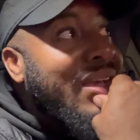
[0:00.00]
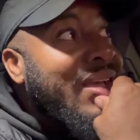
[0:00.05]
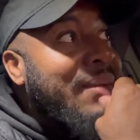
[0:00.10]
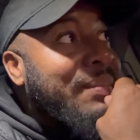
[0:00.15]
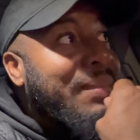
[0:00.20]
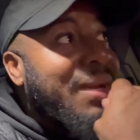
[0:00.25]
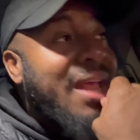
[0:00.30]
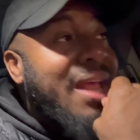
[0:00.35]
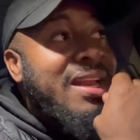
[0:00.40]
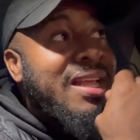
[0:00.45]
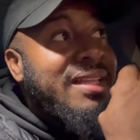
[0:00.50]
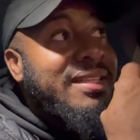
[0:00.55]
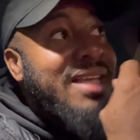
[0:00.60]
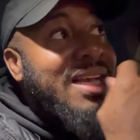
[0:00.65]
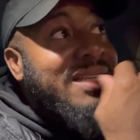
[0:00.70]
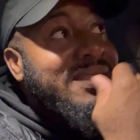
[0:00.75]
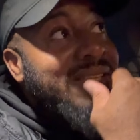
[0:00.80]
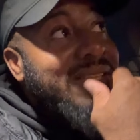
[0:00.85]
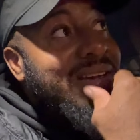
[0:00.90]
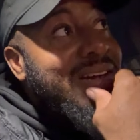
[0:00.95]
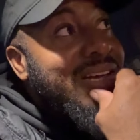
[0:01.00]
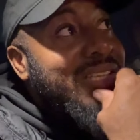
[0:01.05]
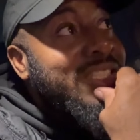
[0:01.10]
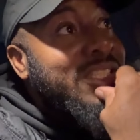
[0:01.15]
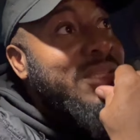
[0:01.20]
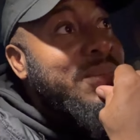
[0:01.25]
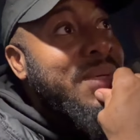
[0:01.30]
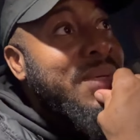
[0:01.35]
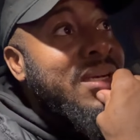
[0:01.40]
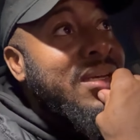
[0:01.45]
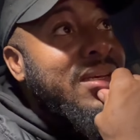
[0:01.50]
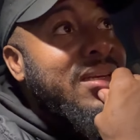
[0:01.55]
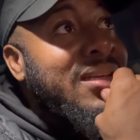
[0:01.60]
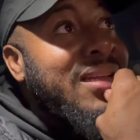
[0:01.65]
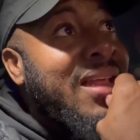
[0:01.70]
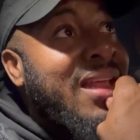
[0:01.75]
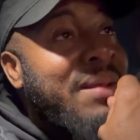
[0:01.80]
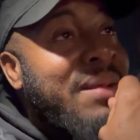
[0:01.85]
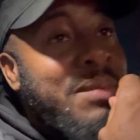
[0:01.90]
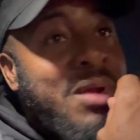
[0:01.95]
But I did text the customer,
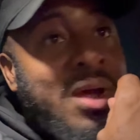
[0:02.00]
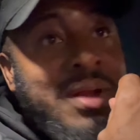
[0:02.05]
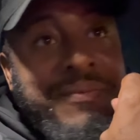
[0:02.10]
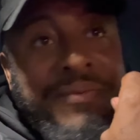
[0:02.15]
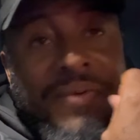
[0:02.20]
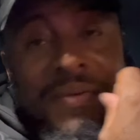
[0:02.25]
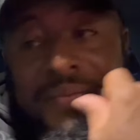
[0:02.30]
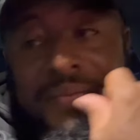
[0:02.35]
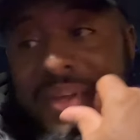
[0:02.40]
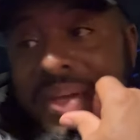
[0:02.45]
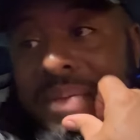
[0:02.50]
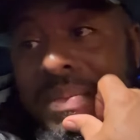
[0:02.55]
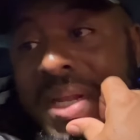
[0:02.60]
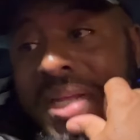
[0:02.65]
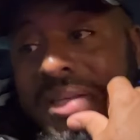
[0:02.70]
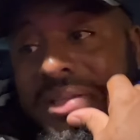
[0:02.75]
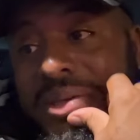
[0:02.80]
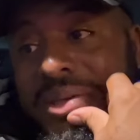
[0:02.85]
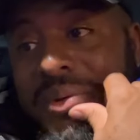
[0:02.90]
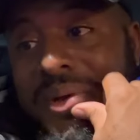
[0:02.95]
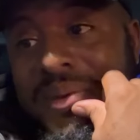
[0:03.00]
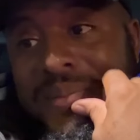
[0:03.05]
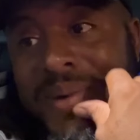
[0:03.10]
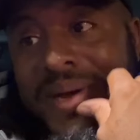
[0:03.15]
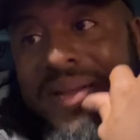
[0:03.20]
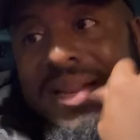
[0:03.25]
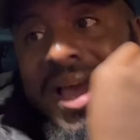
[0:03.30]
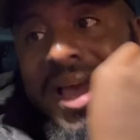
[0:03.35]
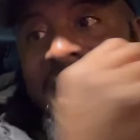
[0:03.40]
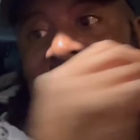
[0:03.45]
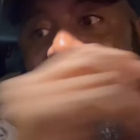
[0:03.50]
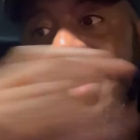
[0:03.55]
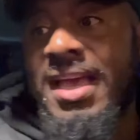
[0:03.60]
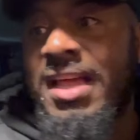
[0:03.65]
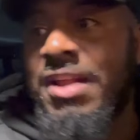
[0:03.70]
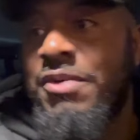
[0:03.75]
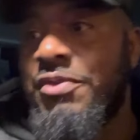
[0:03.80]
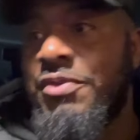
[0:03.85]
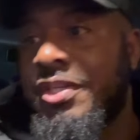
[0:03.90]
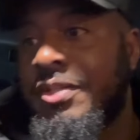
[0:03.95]
let him know I'm 15 minutes away, but I didn't
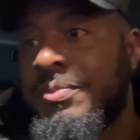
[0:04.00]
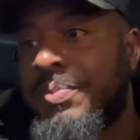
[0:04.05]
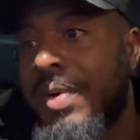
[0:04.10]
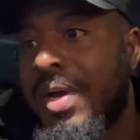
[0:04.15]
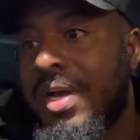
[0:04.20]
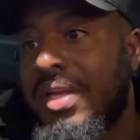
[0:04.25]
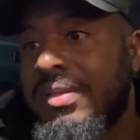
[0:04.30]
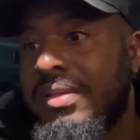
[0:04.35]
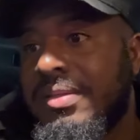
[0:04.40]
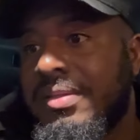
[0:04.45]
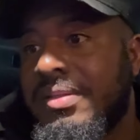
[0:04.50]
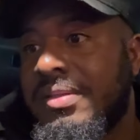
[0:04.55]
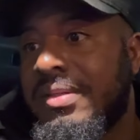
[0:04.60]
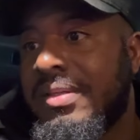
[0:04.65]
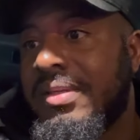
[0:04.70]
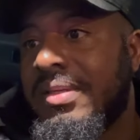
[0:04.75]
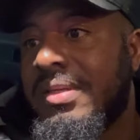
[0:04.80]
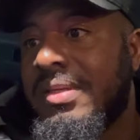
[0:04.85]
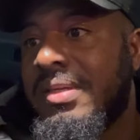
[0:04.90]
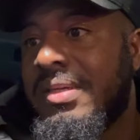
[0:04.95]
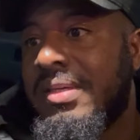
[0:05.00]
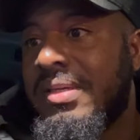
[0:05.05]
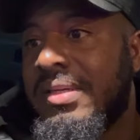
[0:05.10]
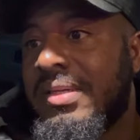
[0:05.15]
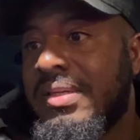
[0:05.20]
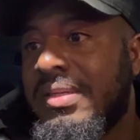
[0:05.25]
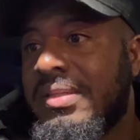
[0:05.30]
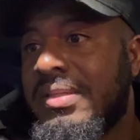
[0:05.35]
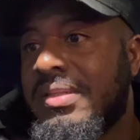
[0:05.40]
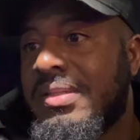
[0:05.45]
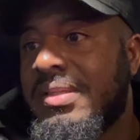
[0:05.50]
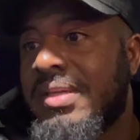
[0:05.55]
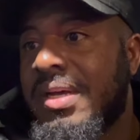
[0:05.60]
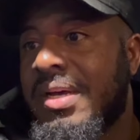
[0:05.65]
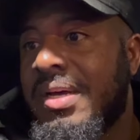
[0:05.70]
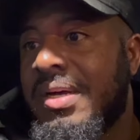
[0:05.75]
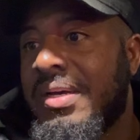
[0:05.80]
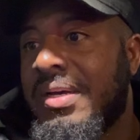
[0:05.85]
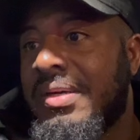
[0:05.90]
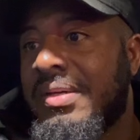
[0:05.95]
get a response.
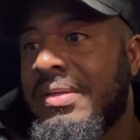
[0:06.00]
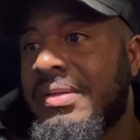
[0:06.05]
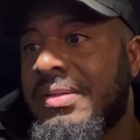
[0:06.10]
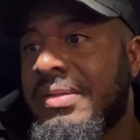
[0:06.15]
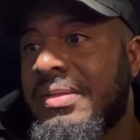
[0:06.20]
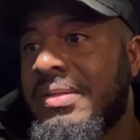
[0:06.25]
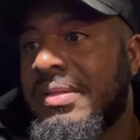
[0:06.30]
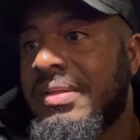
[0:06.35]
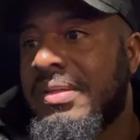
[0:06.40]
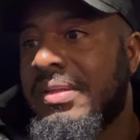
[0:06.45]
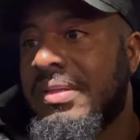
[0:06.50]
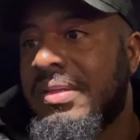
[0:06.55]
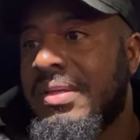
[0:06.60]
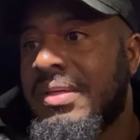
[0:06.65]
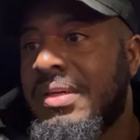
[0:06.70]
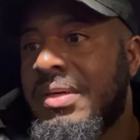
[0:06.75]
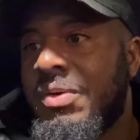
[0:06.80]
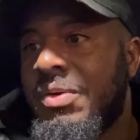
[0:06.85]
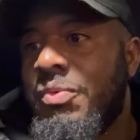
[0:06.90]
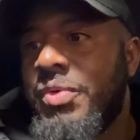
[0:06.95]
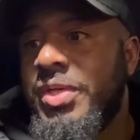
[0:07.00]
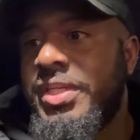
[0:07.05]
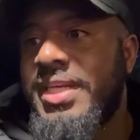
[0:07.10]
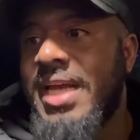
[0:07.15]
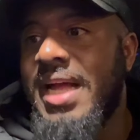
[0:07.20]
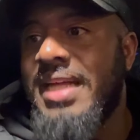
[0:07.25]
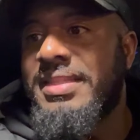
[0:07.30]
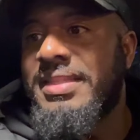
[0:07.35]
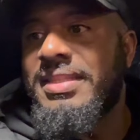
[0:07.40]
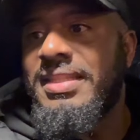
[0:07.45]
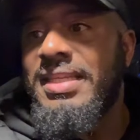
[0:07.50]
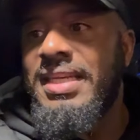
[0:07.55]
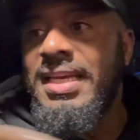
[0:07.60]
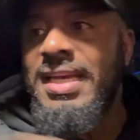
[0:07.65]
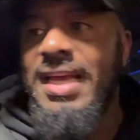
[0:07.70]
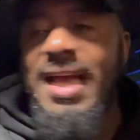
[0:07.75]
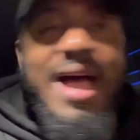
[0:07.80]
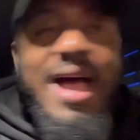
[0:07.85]
So we shall see.